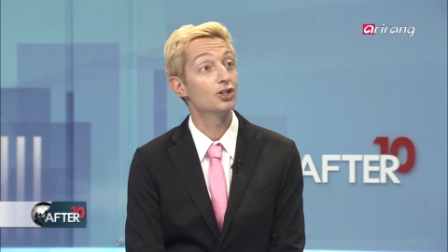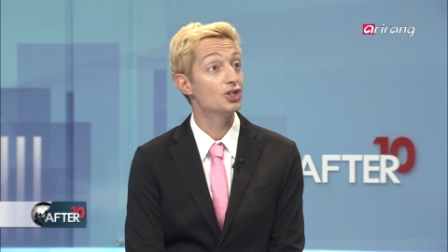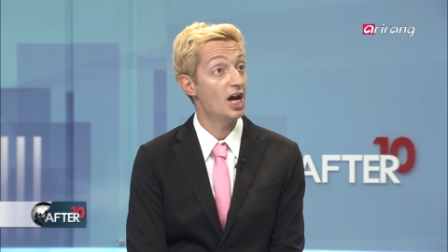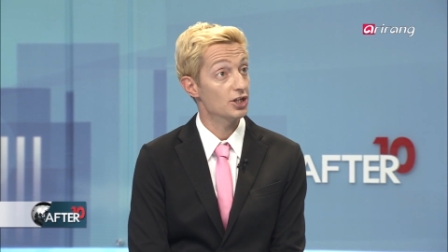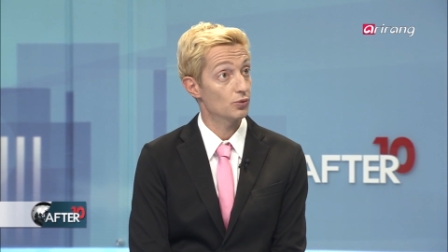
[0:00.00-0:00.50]
the
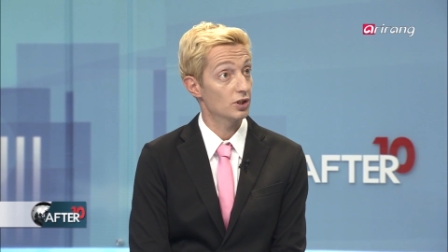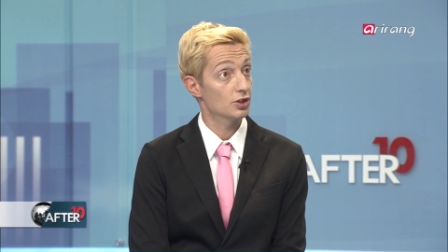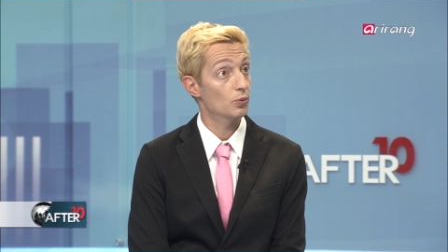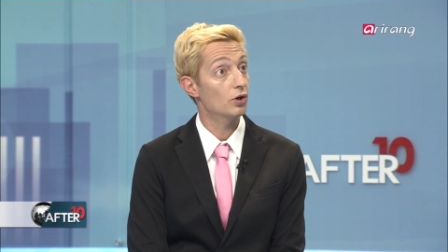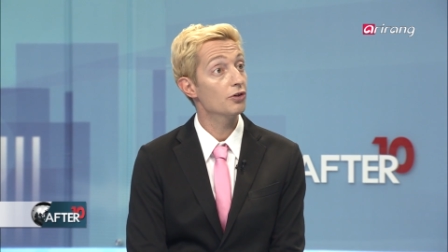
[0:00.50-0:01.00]

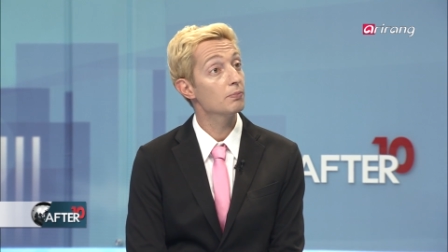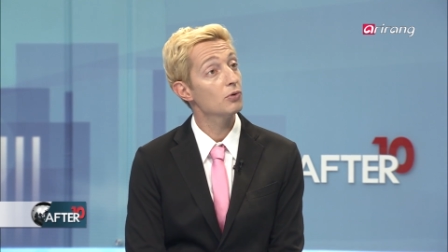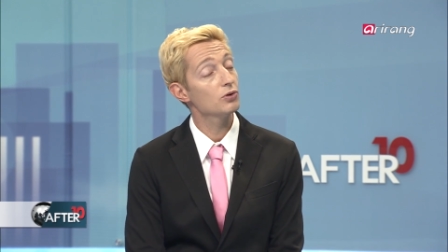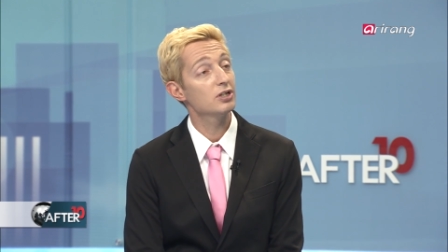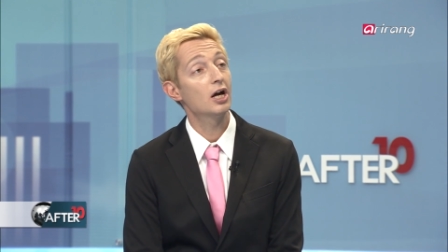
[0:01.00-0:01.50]
Jesuits were the
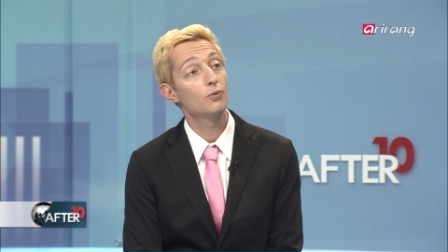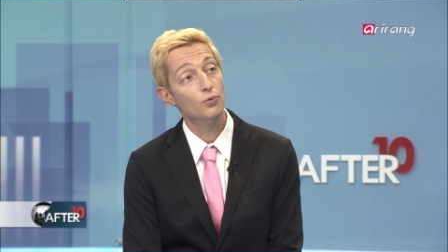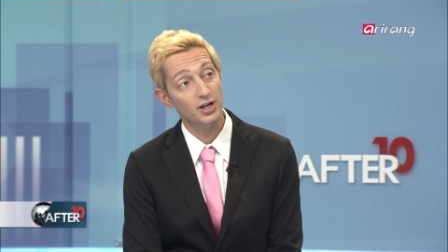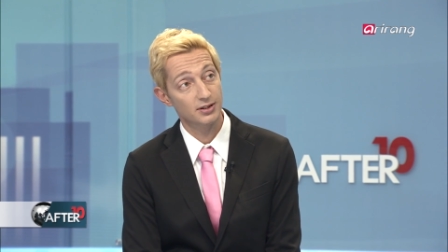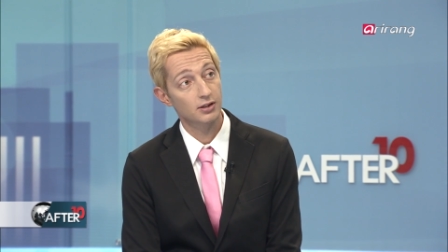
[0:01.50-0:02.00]
most at
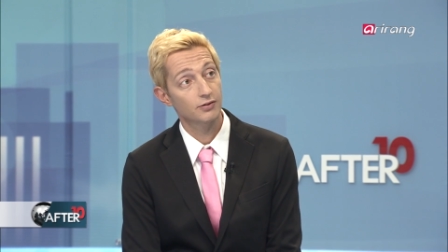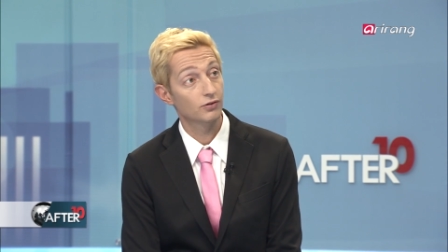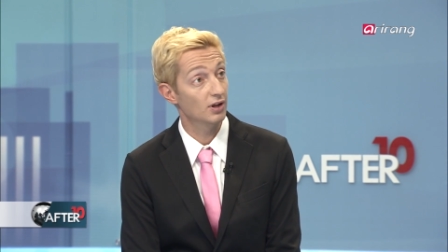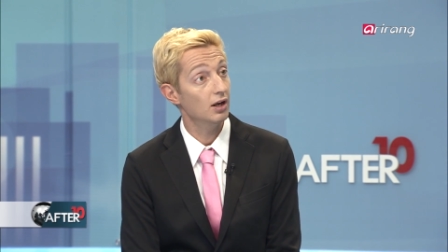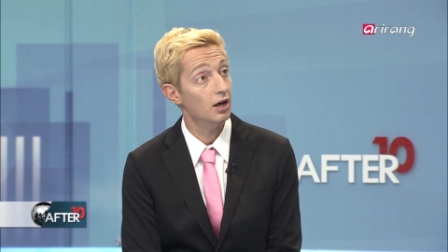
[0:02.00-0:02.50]
risk
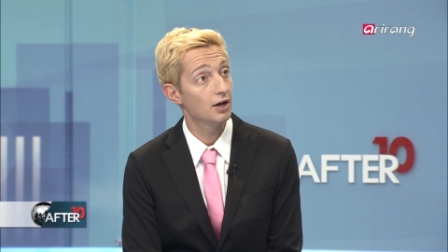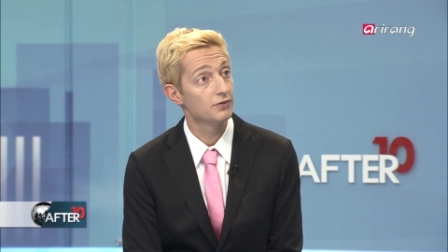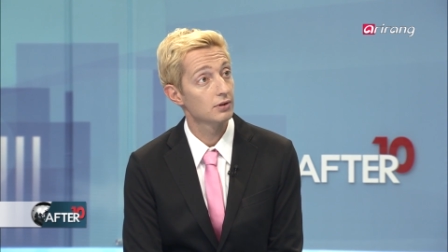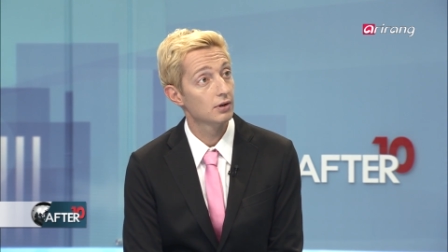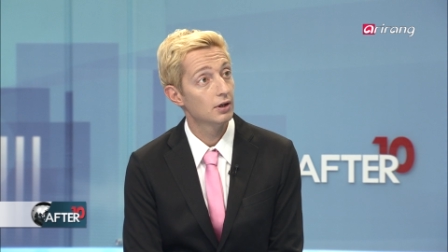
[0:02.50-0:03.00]
for their lives.